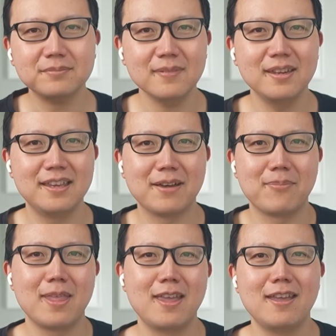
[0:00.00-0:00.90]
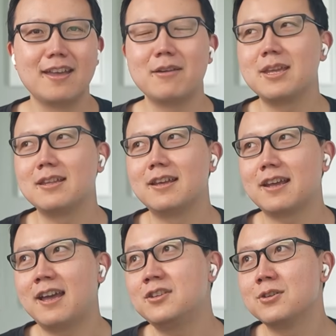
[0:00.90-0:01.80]
Yeah. I mean, like
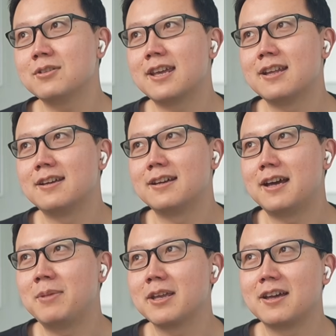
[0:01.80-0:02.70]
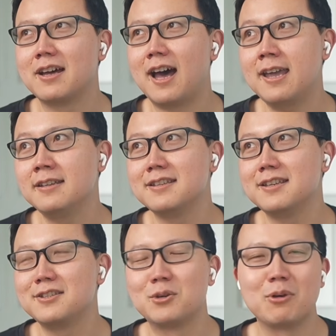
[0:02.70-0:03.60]
I joke that I'm like a
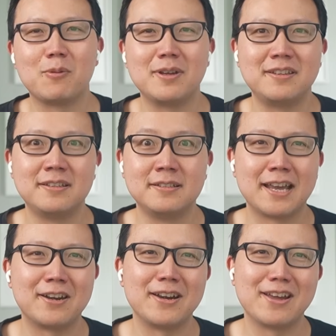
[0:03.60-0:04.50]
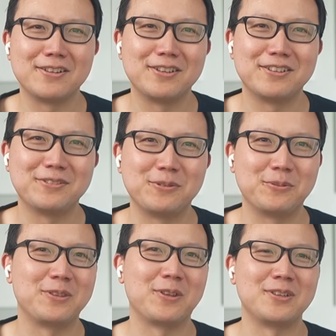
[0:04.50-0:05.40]
IC 0.1 designer now, with
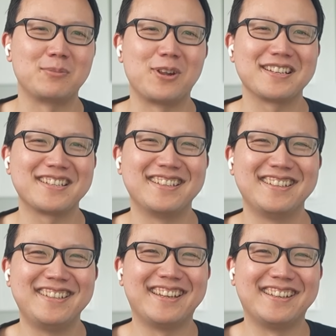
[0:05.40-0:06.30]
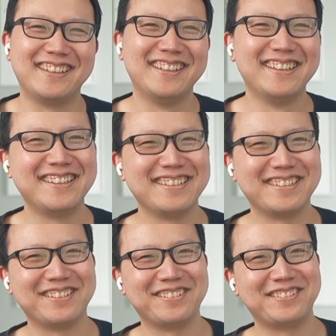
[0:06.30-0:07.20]
all these products. Yeah.
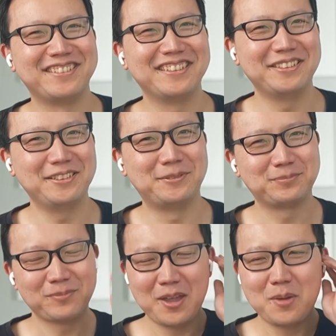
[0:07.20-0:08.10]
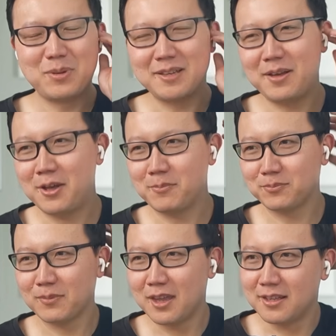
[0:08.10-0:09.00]
So But
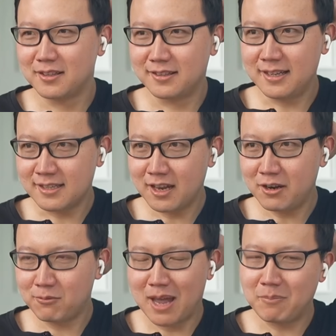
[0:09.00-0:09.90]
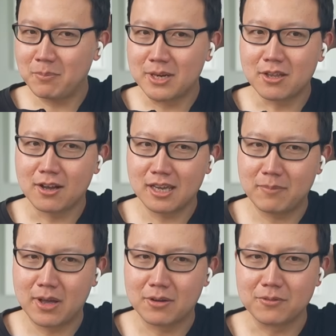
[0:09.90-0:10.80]
let's kind of wrap up by talking
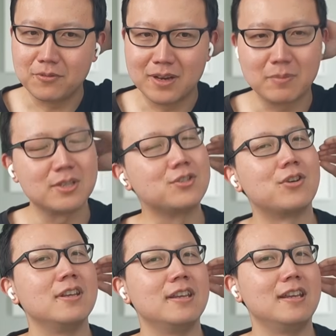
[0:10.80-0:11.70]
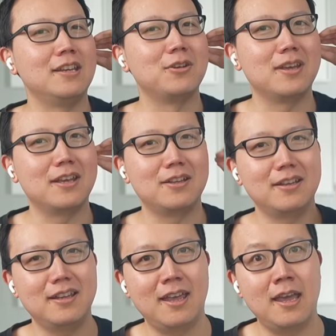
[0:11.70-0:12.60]
about Figma's journey into
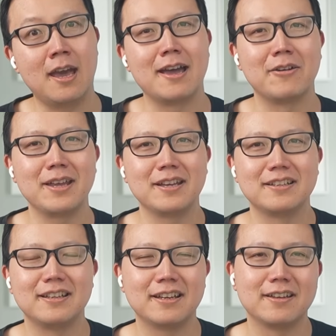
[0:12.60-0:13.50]
AI, right? Like,